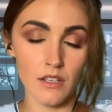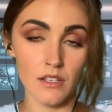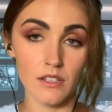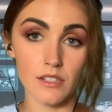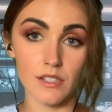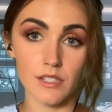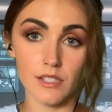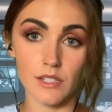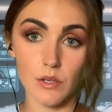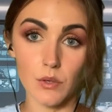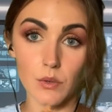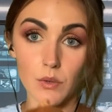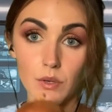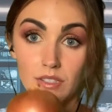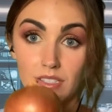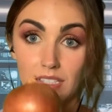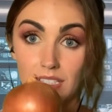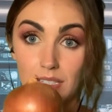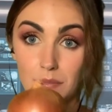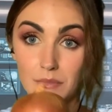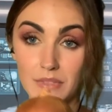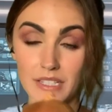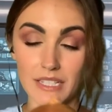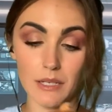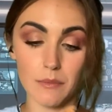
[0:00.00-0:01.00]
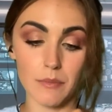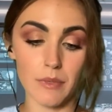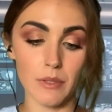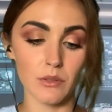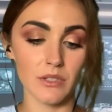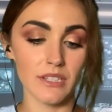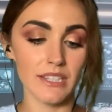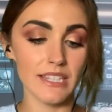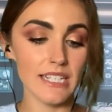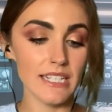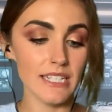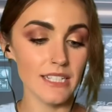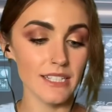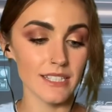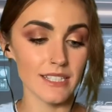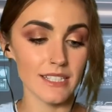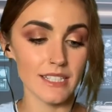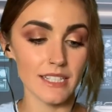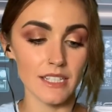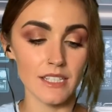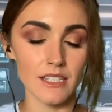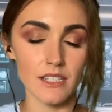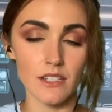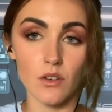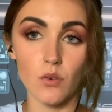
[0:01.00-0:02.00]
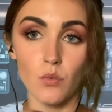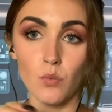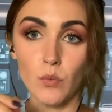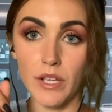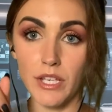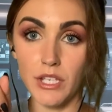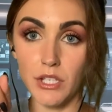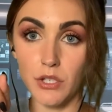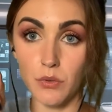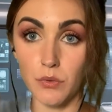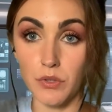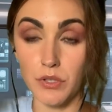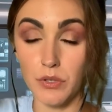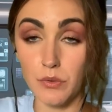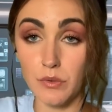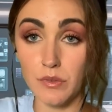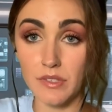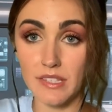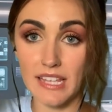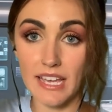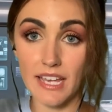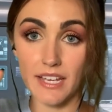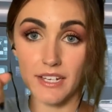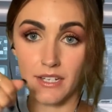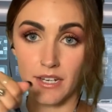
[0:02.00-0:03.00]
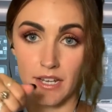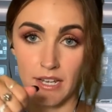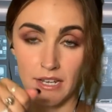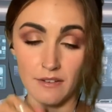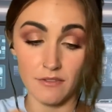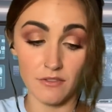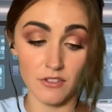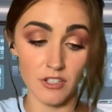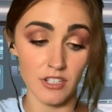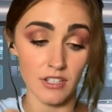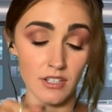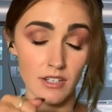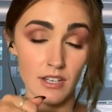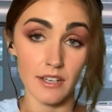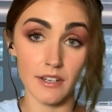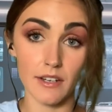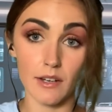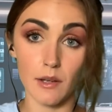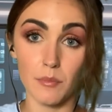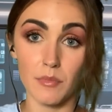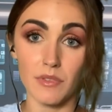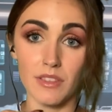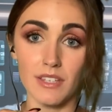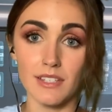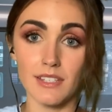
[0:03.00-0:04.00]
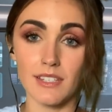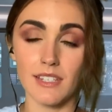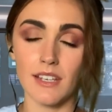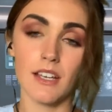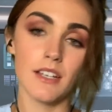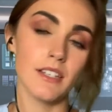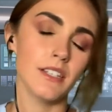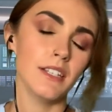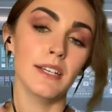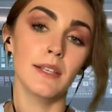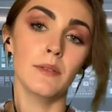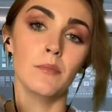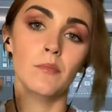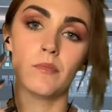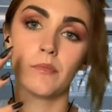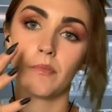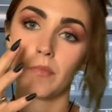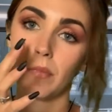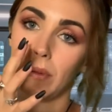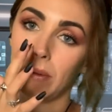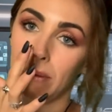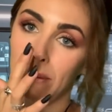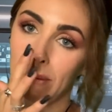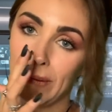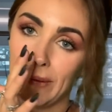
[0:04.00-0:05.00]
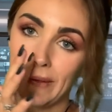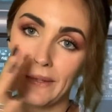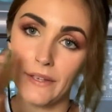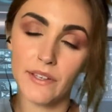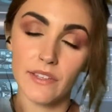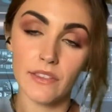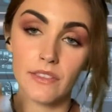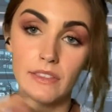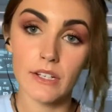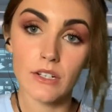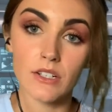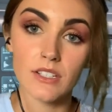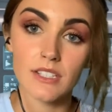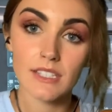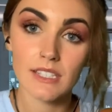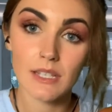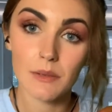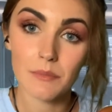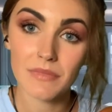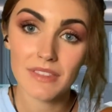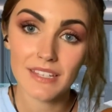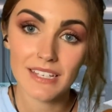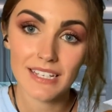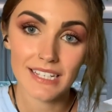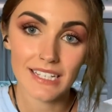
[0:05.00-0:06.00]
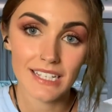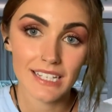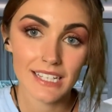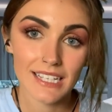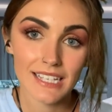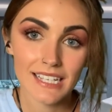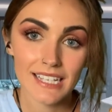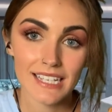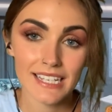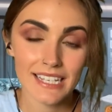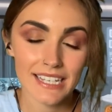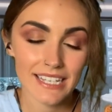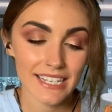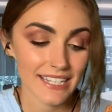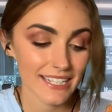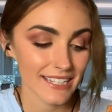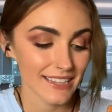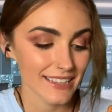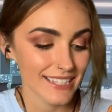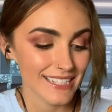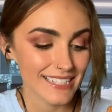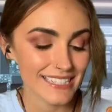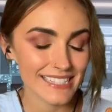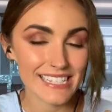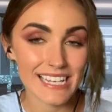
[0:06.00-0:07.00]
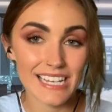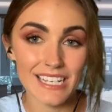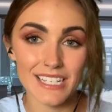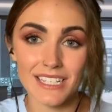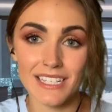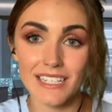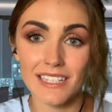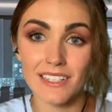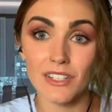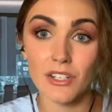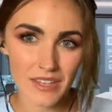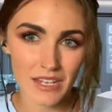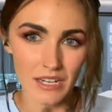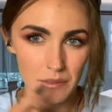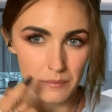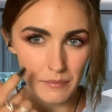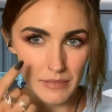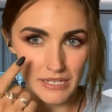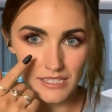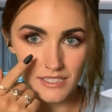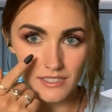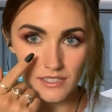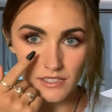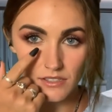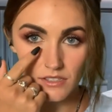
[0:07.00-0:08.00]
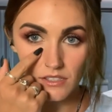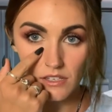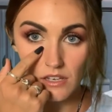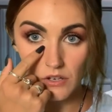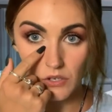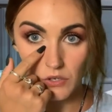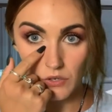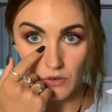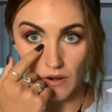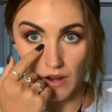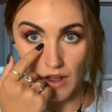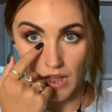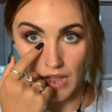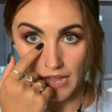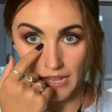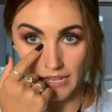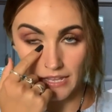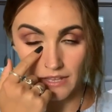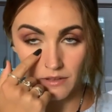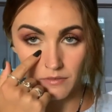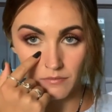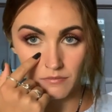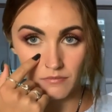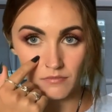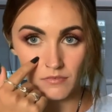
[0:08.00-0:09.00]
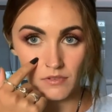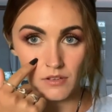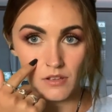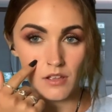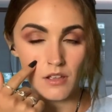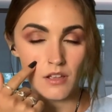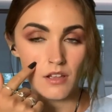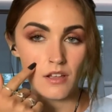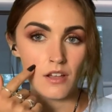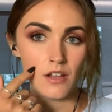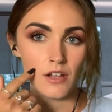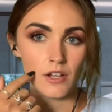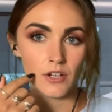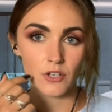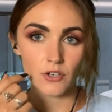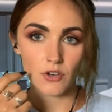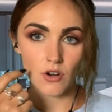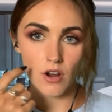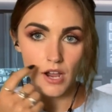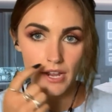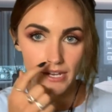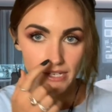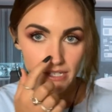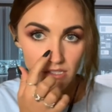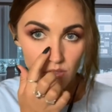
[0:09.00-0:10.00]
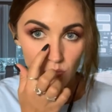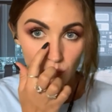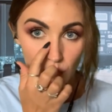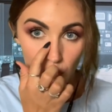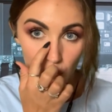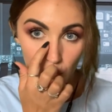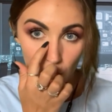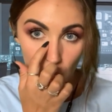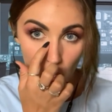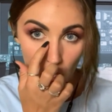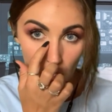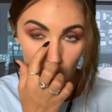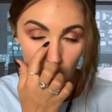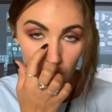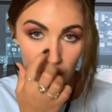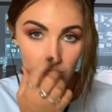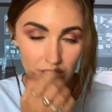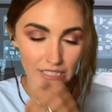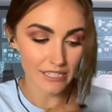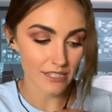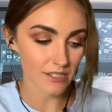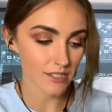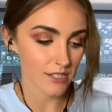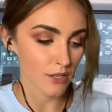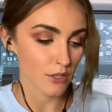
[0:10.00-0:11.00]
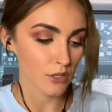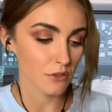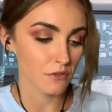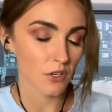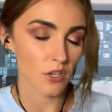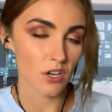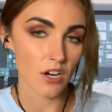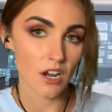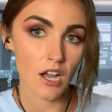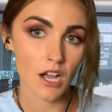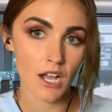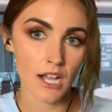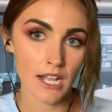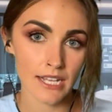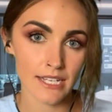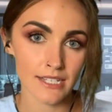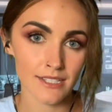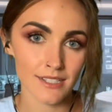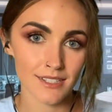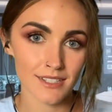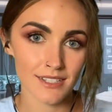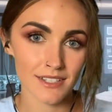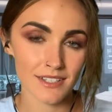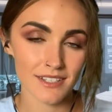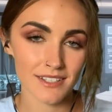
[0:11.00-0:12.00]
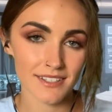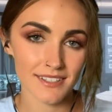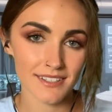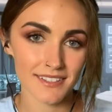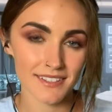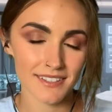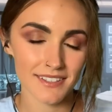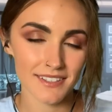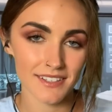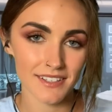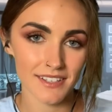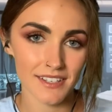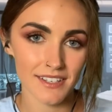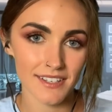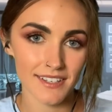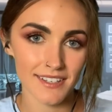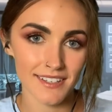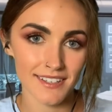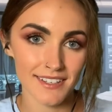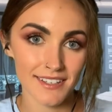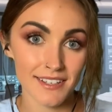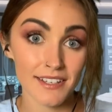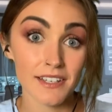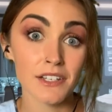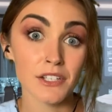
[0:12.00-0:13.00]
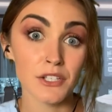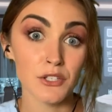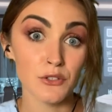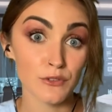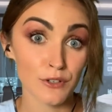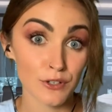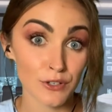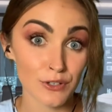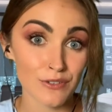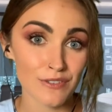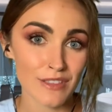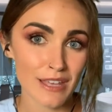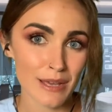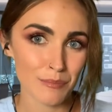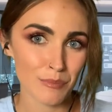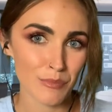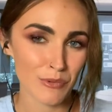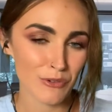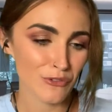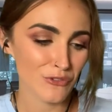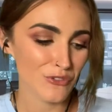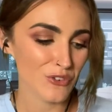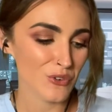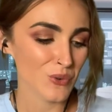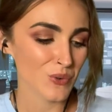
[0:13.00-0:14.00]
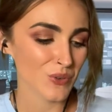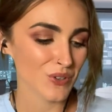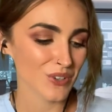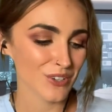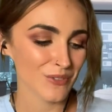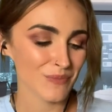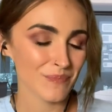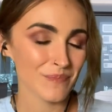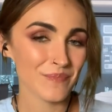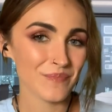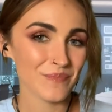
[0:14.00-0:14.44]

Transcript: So something about this is when you use that knife to cut up this onion, there's something in this onion that makes us cry. Crying is when water leaks out of our eyes. You've heard of that before?